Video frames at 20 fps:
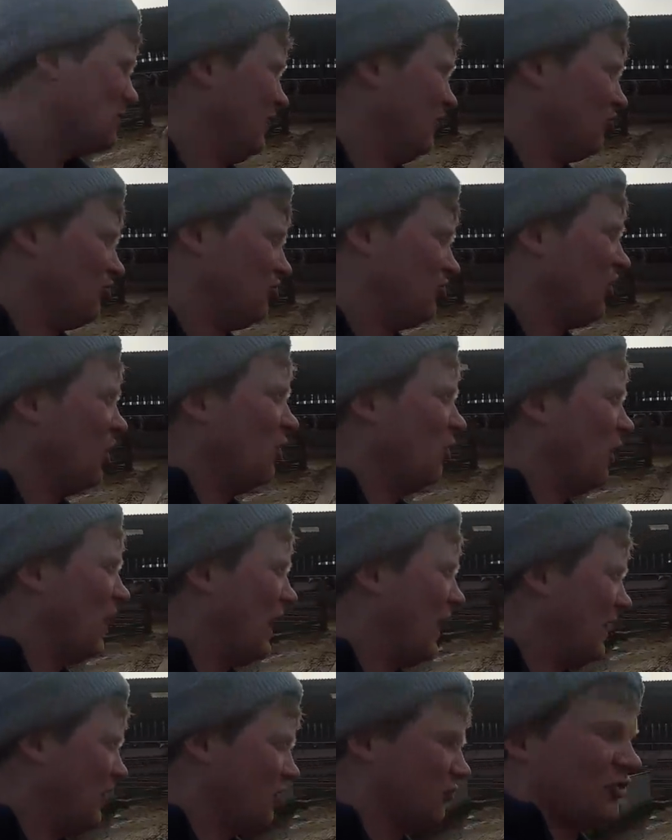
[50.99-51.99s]
It was so
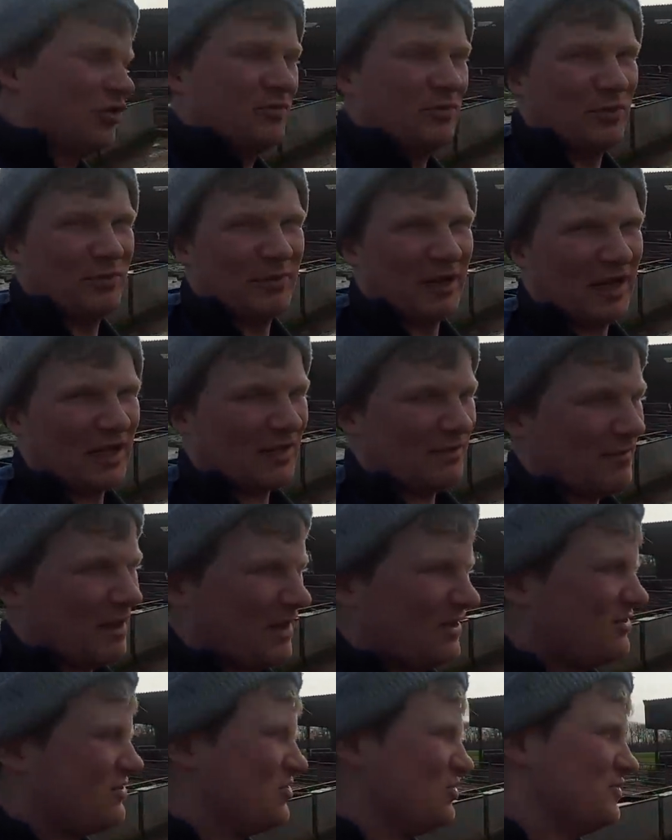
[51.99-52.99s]
wet, there was no point making the
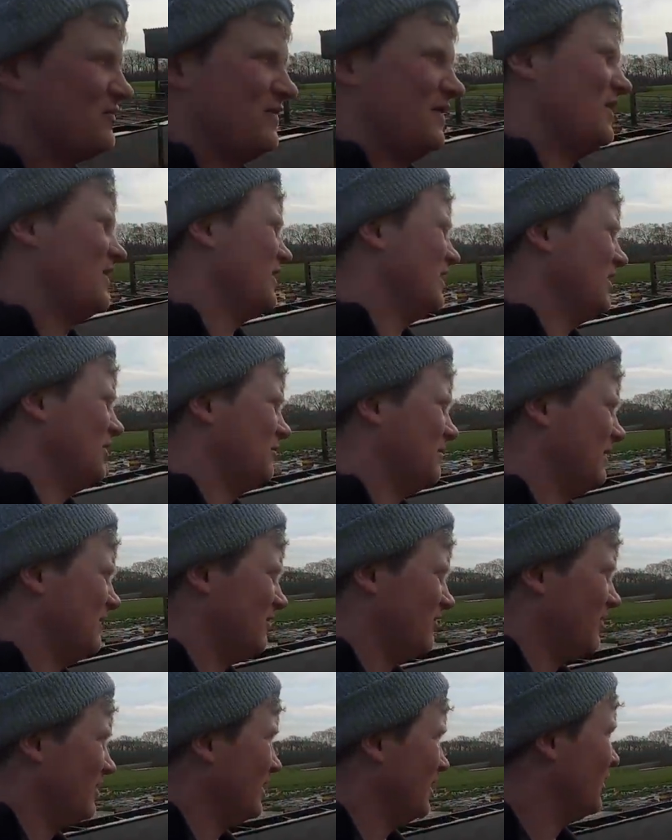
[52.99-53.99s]
mess just for a little bit of
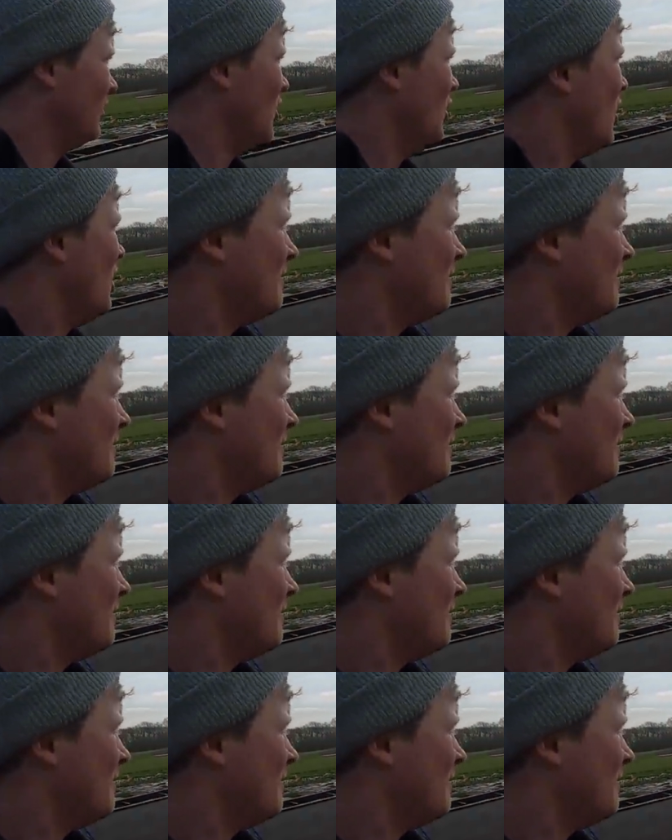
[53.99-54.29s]
a video.